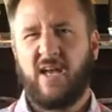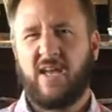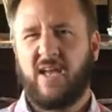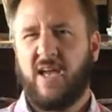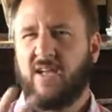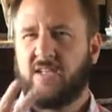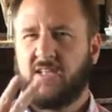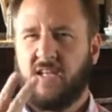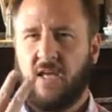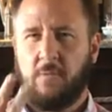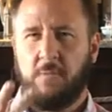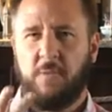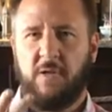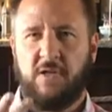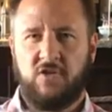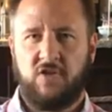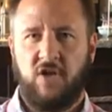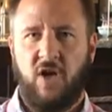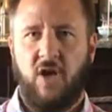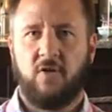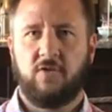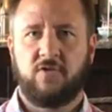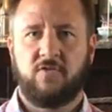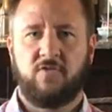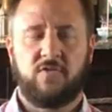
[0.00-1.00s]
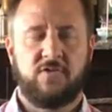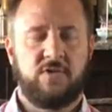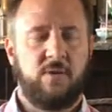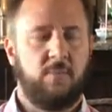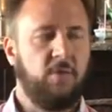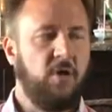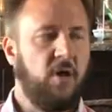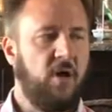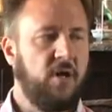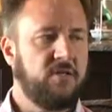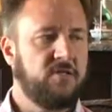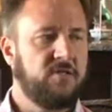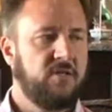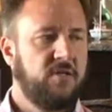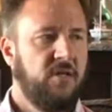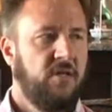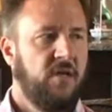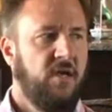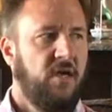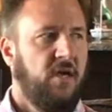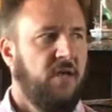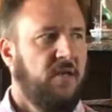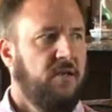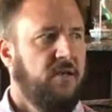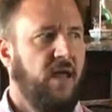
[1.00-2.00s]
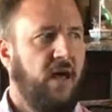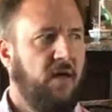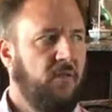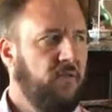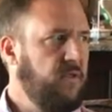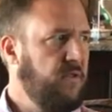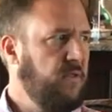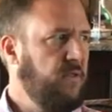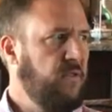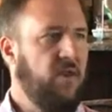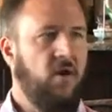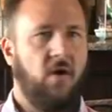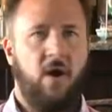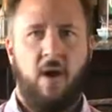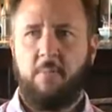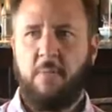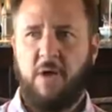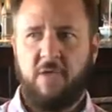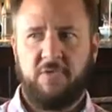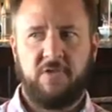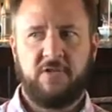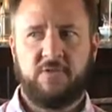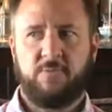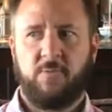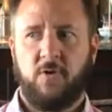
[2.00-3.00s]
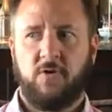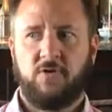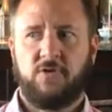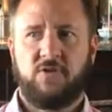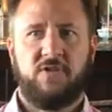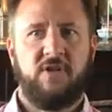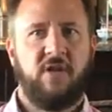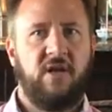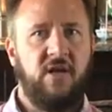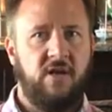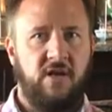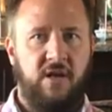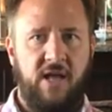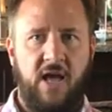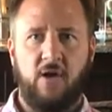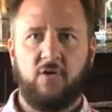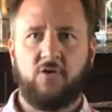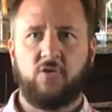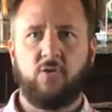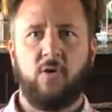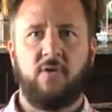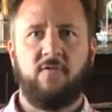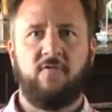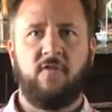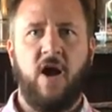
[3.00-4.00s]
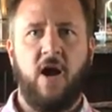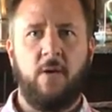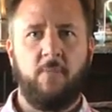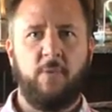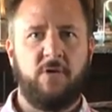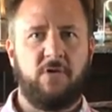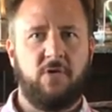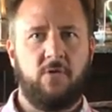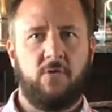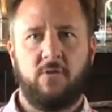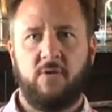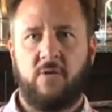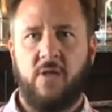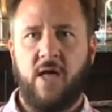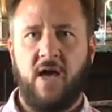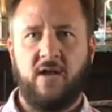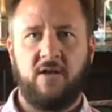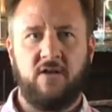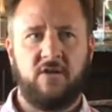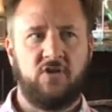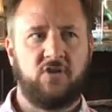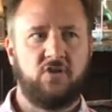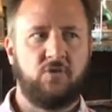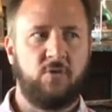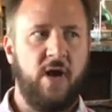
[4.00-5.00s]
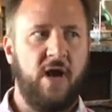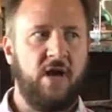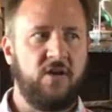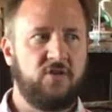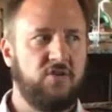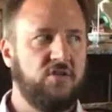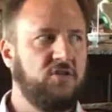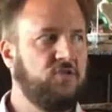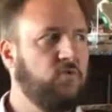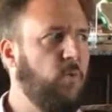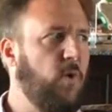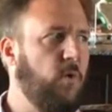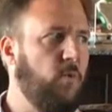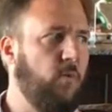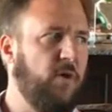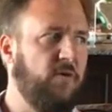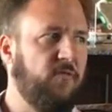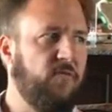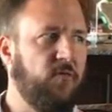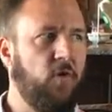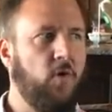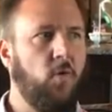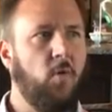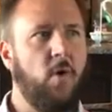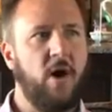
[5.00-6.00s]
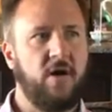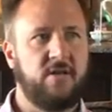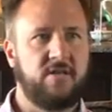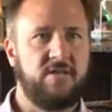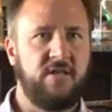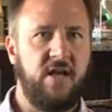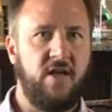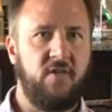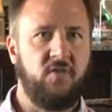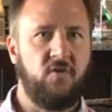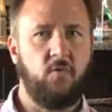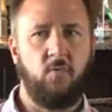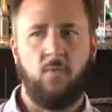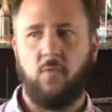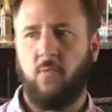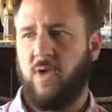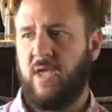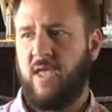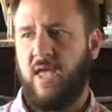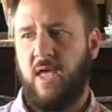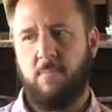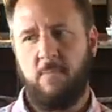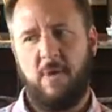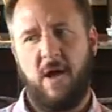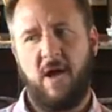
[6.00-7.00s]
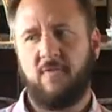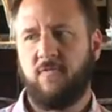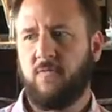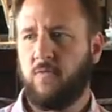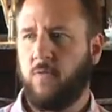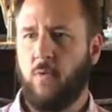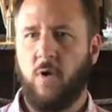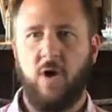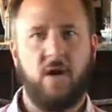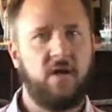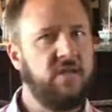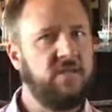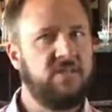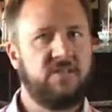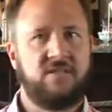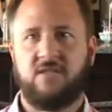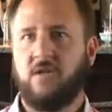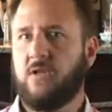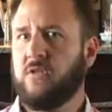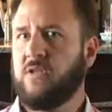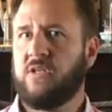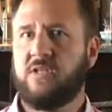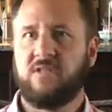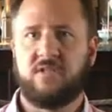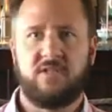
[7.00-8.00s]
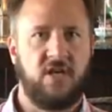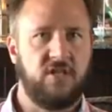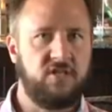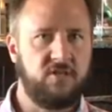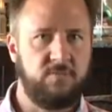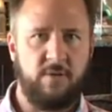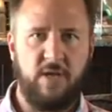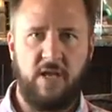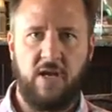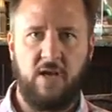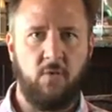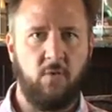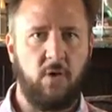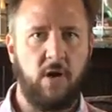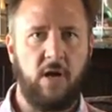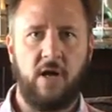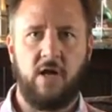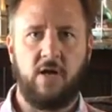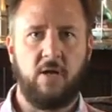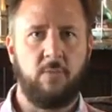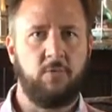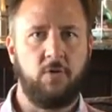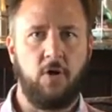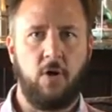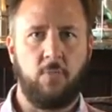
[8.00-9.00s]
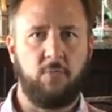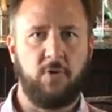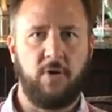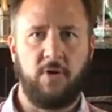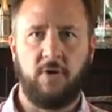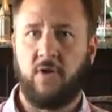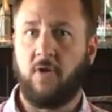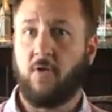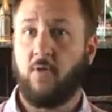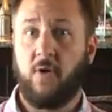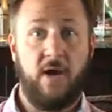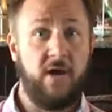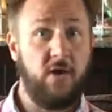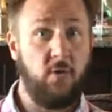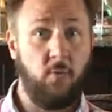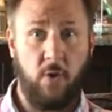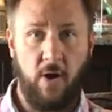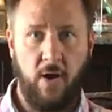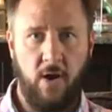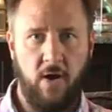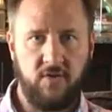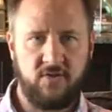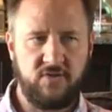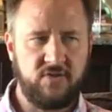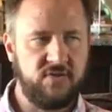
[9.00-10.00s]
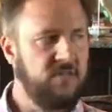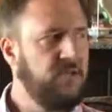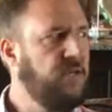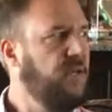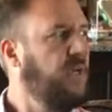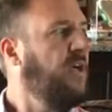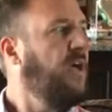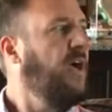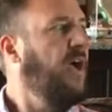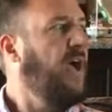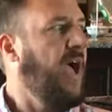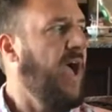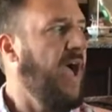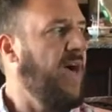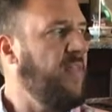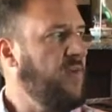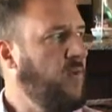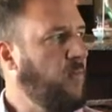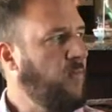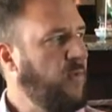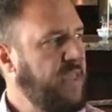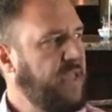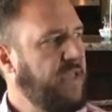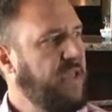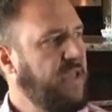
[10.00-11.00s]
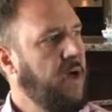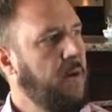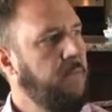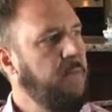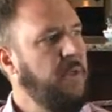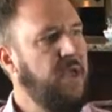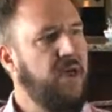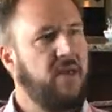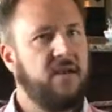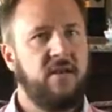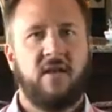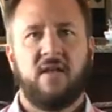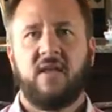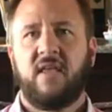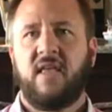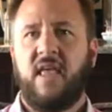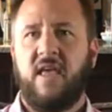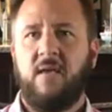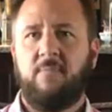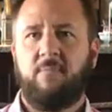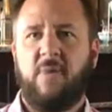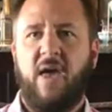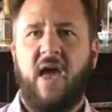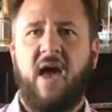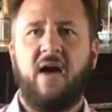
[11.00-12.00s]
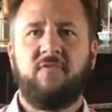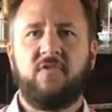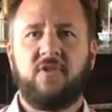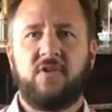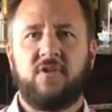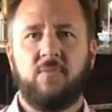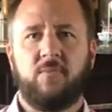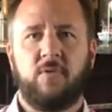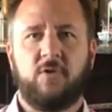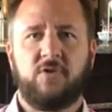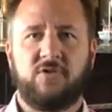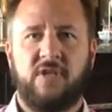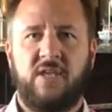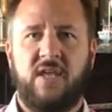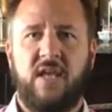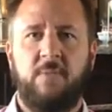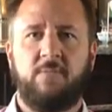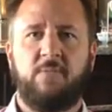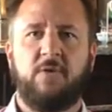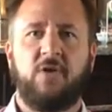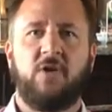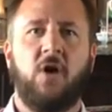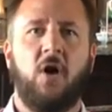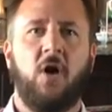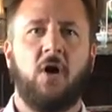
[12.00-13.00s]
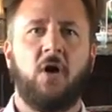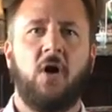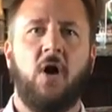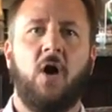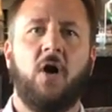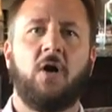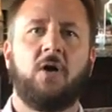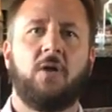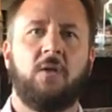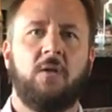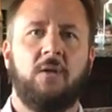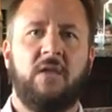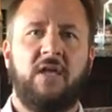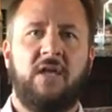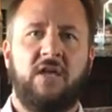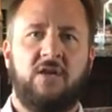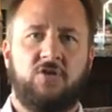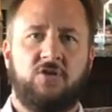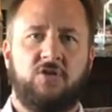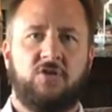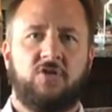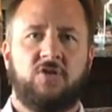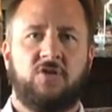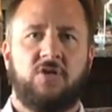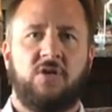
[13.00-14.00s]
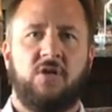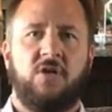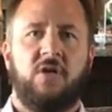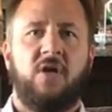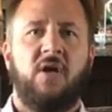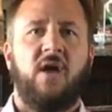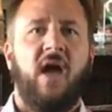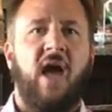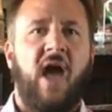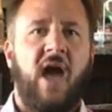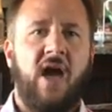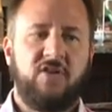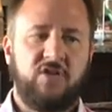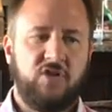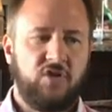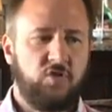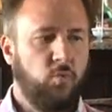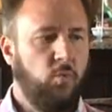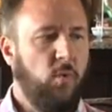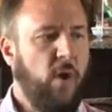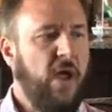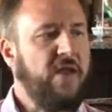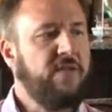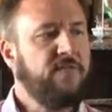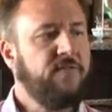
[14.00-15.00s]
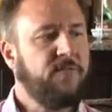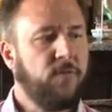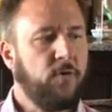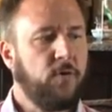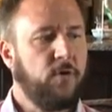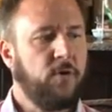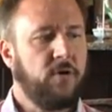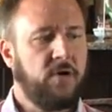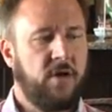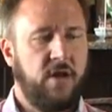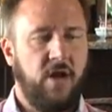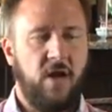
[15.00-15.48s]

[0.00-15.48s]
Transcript: eye contact may be a challenge for some dogs. Now that, you know, I met this person in an outdoor environment, there were a lot of distractions. We went for a walk together. When we came back from the walk, he still didn't touch me anywhere inappropriately or anywhere else. And then when they come in, have the person keep the dog on a leash. And just wait for